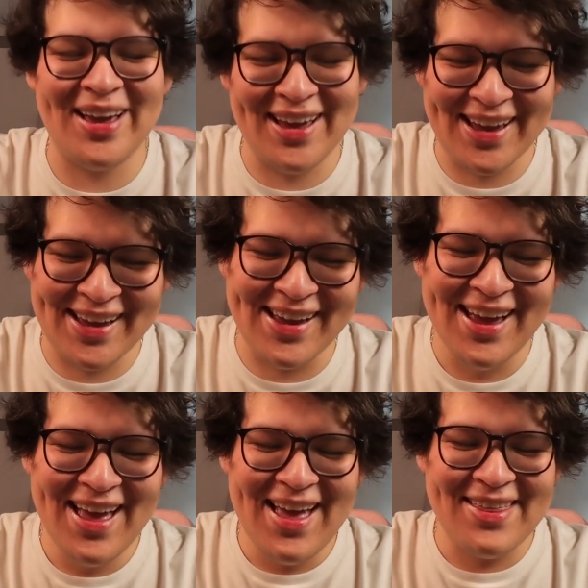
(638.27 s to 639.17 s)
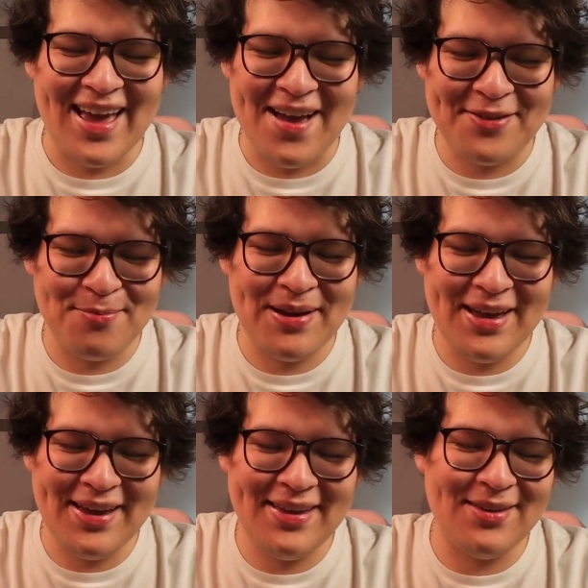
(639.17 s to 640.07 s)
The
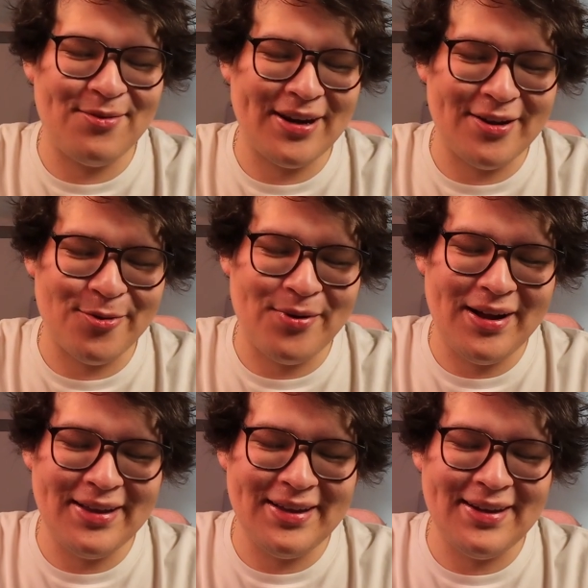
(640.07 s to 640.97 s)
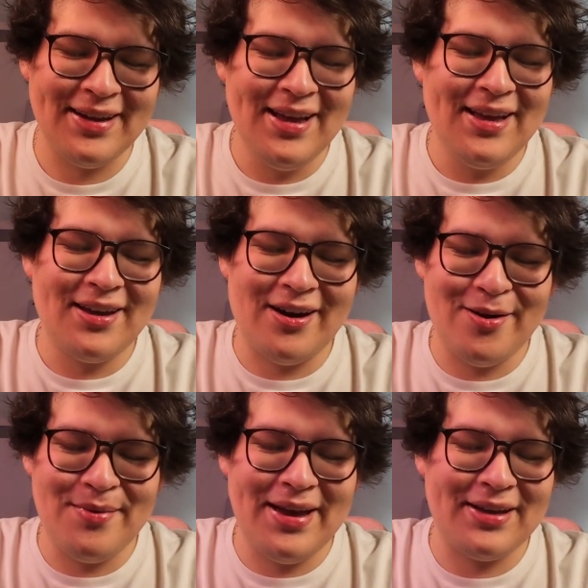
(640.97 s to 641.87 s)
Afterpay, the regular wallet,
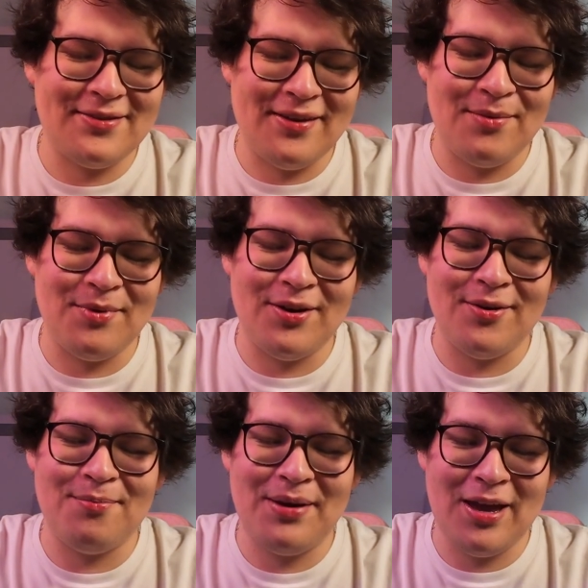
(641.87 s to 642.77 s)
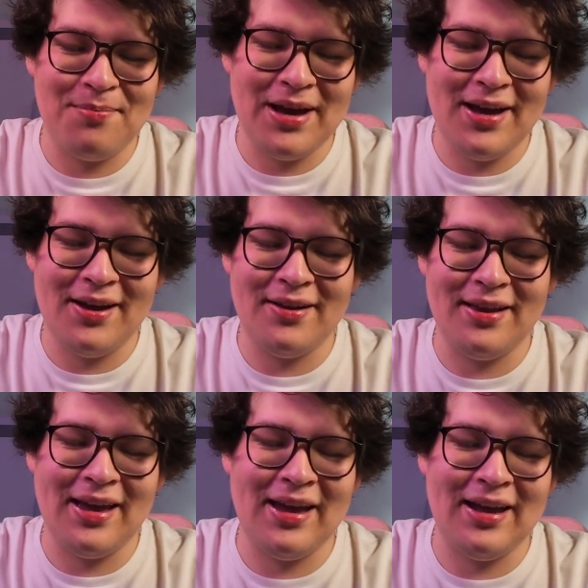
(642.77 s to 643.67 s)
CarMax, Venmo,
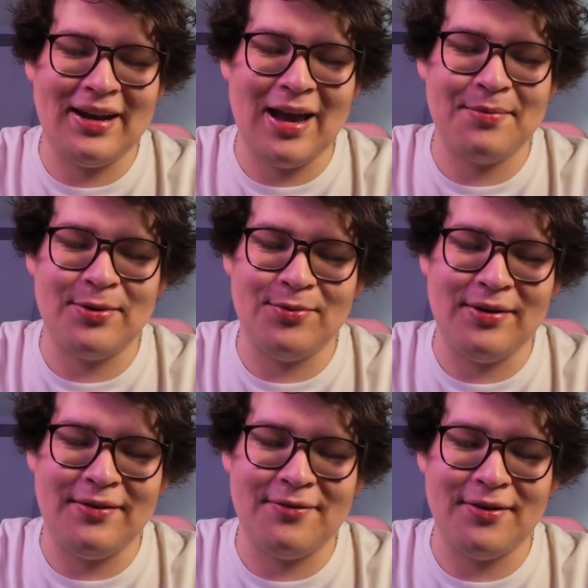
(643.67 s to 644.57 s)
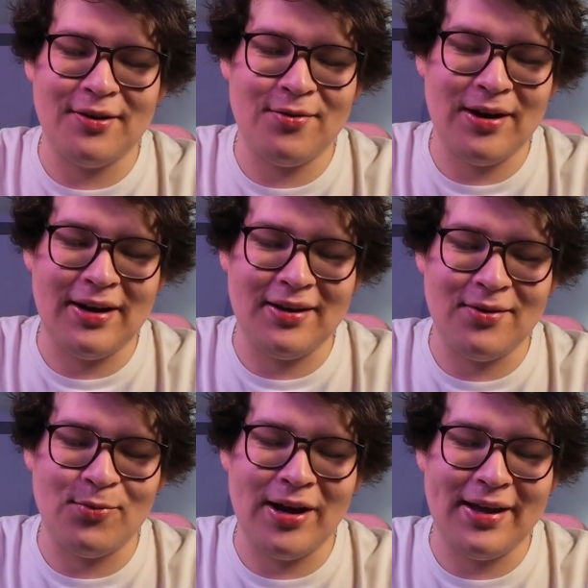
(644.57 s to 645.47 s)
PayPal, and Capital One for the
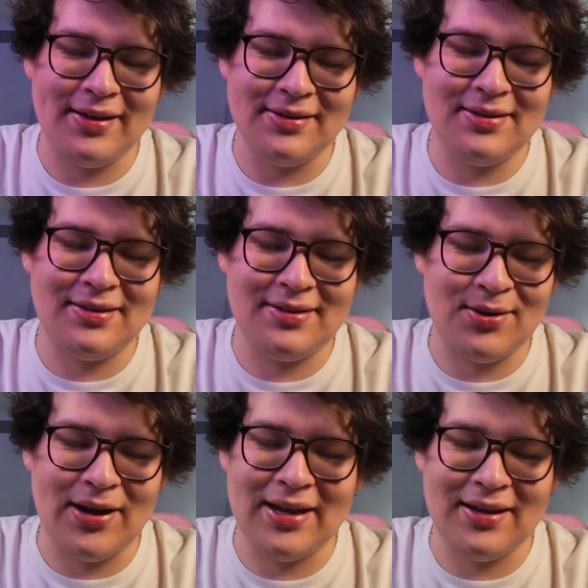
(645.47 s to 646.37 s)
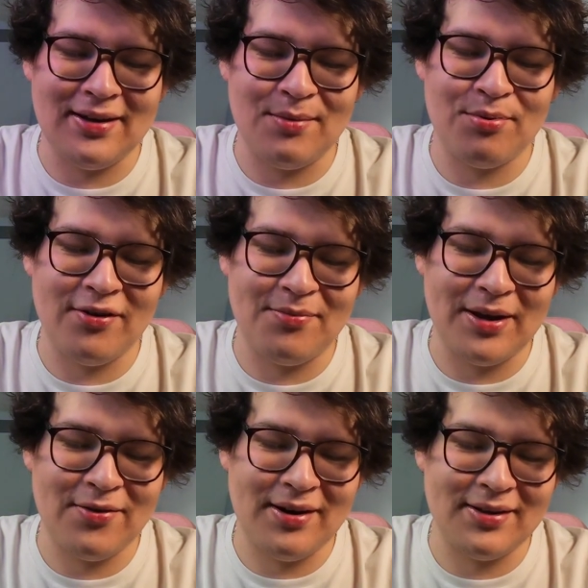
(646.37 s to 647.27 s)
credit wise, so I can improve my
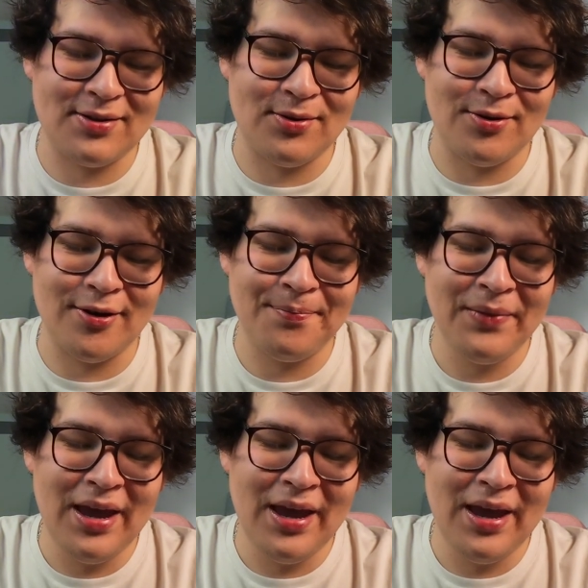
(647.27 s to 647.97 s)
credit score.